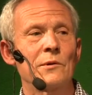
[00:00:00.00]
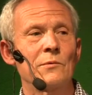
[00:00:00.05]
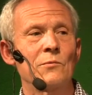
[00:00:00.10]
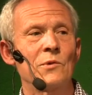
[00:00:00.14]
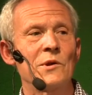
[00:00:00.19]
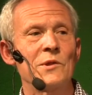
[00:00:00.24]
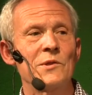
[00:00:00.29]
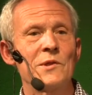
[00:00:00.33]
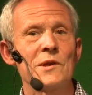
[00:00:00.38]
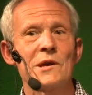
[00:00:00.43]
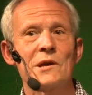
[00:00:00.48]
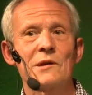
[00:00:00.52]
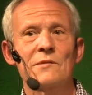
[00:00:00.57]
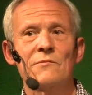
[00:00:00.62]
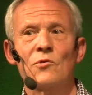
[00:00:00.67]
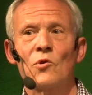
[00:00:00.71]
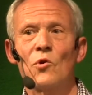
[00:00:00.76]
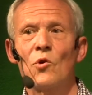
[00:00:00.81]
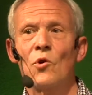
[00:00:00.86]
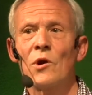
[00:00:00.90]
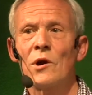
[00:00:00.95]
We think of
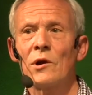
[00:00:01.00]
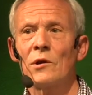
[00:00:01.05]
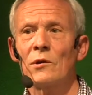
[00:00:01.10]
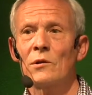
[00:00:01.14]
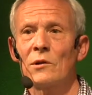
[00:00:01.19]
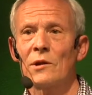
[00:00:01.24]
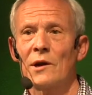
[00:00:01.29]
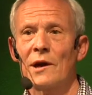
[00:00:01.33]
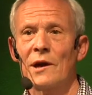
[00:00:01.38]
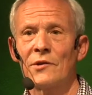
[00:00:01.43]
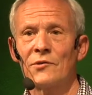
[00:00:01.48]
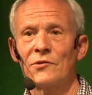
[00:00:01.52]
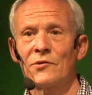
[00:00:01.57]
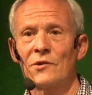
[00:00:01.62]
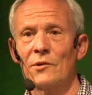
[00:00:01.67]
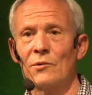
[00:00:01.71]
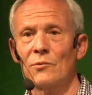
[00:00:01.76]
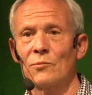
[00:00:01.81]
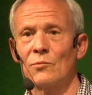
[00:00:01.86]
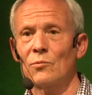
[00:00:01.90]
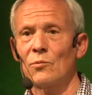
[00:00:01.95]
oil as
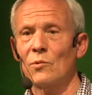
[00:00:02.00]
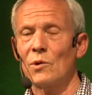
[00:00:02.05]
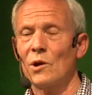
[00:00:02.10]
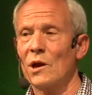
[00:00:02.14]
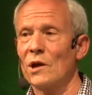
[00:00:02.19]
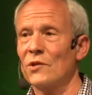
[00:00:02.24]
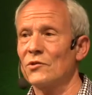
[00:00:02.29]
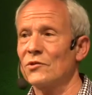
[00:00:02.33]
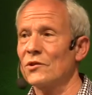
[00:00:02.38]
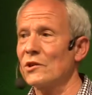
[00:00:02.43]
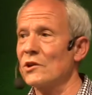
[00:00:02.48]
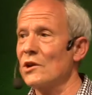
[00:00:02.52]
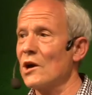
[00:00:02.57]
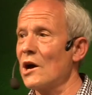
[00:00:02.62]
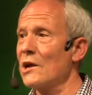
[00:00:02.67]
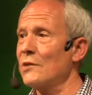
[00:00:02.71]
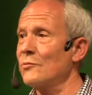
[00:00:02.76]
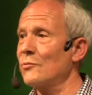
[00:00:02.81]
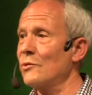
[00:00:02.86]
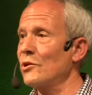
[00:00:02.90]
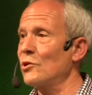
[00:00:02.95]
a
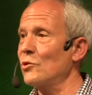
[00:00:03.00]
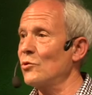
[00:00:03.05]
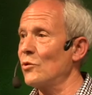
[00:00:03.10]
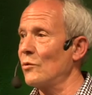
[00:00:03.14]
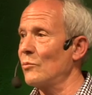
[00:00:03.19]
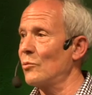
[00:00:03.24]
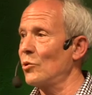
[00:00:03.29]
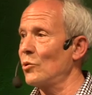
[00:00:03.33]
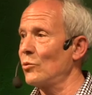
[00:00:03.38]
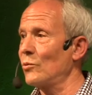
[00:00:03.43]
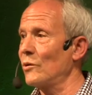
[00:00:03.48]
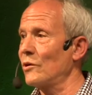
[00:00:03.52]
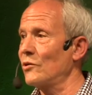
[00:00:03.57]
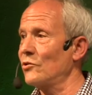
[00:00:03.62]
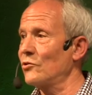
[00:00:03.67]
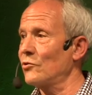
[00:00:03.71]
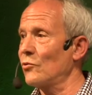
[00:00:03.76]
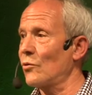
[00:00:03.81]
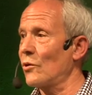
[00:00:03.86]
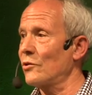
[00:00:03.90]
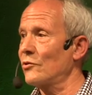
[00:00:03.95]
non-renewable
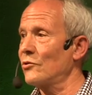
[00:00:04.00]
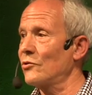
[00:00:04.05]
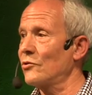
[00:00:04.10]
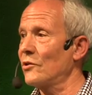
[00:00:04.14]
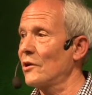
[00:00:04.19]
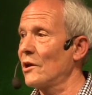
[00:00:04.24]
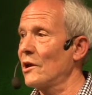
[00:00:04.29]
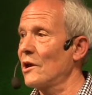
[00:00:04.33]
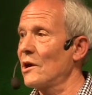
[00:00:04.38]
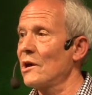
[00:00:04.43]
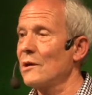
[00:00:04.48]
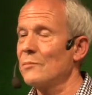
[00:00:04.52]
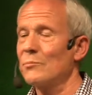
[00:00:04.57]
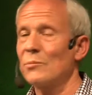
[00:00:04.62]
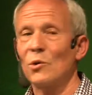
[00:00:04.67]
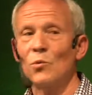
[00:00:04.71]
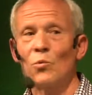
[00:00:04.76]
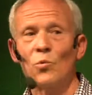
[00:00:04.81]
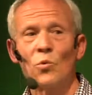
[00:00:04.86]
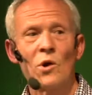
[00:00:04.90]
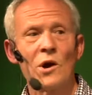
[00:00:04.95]
resource, but
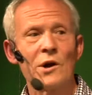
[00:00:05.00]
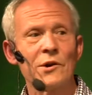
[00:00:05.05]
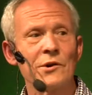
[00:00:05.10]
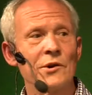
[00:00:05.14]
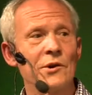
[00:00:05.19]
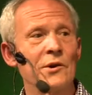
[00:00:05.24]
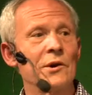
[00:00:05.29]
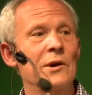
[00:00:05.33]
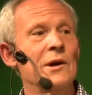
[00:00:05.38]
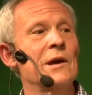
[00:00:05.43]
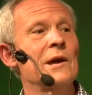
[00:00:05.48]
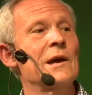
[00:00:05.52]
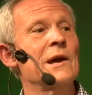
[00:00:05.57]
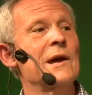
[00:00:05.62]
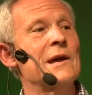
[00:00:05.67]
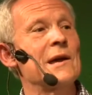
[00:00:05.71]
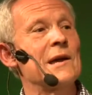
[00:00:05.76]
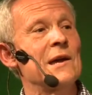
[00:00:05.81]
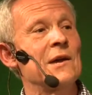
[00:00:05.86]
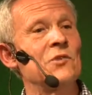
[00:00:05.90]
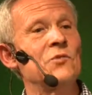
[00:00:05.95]
water
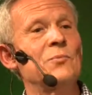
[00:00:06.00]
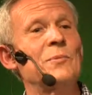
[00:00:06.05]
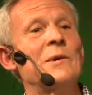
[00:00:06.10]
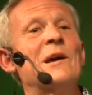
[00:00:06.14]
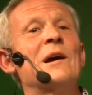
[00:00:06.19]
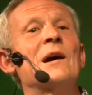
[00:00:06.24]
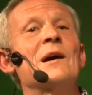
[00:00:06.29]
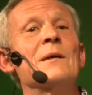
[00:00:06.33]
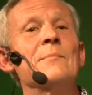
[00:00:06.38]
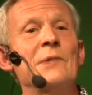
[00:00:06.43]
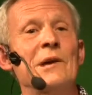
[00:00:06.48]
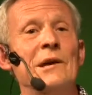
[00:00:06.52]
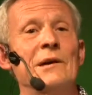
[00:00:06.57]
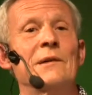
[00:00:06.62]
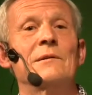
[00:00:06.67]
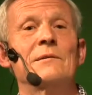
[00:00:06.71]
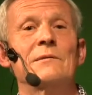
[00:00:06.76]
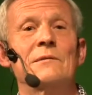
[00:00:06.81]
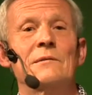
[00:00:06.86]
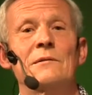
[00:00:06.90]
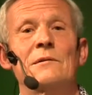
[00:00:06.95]
is becoming
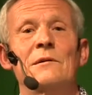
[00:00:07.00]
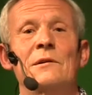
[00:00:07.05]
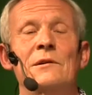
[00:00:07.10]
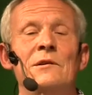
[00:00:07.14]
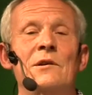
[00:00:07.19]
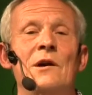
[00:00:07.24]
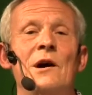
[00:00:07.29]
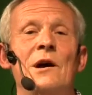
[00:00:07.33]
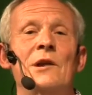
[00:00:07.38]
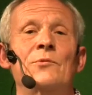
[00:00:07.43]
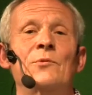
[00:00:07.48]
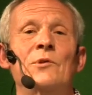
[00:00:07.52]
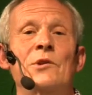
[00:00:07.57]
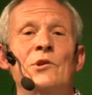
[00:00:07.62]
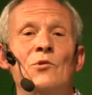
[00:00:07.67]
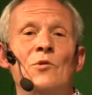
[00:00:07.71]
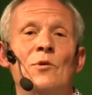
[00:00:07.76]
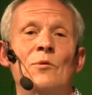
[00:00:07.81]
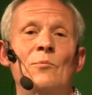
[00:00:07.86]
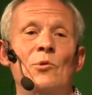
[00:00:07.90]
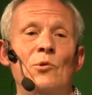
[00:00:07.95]
a
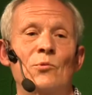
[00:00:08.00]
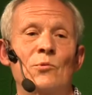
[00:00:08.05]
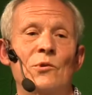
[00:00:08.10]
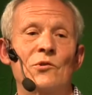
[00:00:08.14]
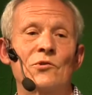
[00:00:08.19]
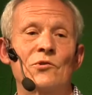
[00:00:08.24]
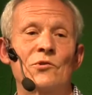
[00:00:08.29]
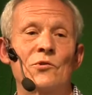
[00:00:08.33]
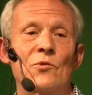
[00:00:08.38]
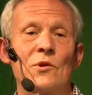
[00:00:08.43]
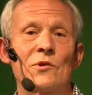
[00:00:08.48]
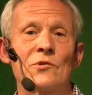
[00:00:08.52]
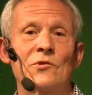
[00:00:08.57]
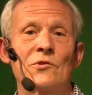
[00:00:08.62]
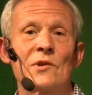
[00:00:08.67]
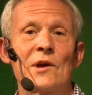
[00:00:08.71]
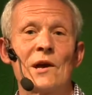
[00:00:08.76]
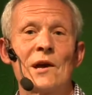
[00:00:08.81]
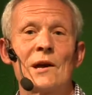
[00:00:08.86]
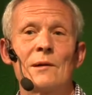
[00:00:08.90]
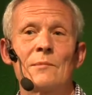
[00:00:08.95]
non-renewable resource
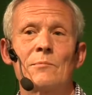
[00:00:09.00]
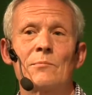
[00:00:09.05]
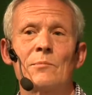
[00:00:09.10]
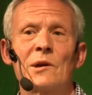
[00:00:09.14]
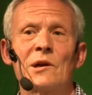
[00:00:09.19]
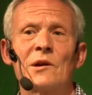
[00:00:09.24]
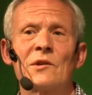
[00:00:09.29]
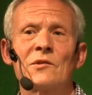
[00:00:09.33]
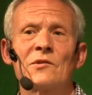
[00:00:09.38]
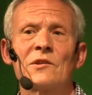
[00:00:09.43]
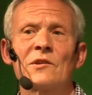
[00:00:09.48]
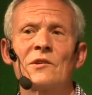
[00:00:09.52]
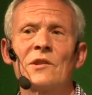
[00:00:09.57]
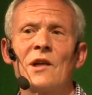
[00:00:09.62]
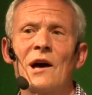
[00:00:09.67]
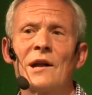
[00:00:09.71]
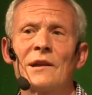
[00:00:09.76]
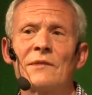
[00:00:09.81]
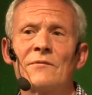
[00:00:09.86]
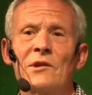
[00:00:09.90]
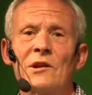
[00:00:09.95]
because a
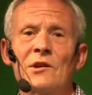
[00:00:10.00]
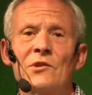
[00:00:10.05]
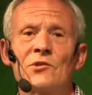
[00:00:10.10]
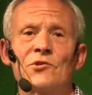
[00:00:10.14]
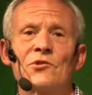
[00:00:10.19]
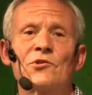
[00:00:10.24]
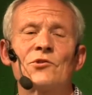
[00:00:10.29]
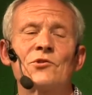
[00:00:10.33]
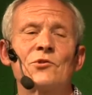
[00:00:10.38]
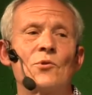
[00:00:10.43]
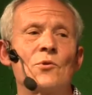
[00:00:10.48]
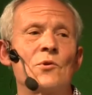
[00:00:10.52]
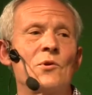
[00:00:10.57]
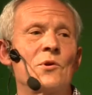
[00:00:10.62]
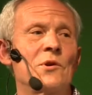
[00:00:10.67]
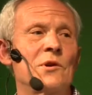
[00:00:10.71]
lot of it is stored